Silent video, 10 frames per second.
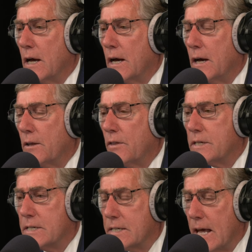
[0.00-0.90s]
Uh, the
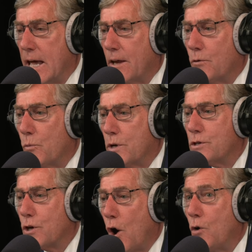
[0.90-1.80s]
state,
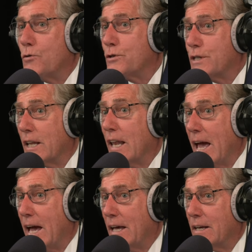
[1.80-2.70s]
which owns the
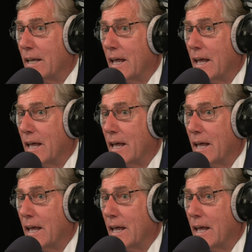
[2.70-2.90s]
land